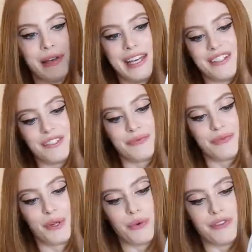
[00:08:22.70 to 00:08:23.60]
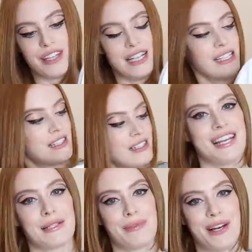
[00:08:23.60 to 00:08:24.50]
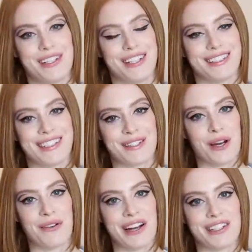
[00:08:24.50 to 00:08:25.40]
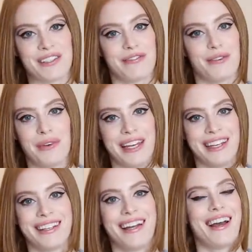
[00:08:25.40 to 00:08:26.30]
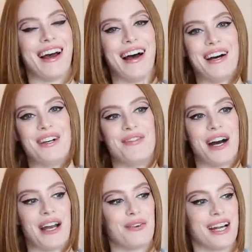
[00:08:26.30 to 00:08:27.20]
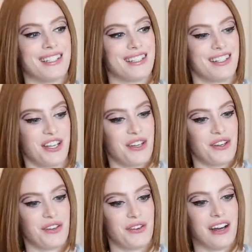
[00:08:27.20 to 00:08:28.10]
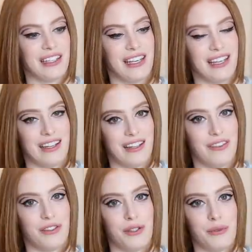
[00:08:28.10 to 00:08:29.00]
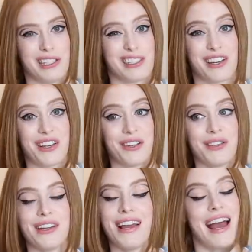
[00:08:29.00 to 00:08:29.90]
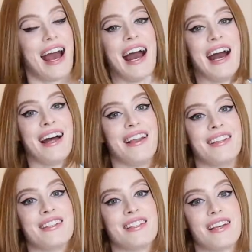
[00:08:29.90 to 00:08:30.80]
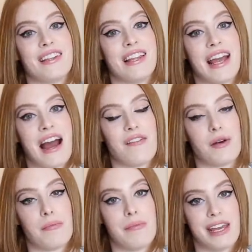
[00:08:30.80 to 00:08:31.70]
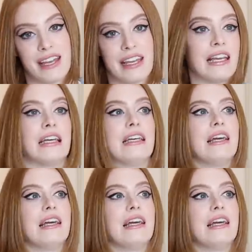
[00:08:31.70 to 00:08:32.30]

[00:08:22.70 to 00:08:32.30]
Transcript: happy with this. This next purchase is quite random for me. Um, I went to Ikea a few weeks ago and they have a big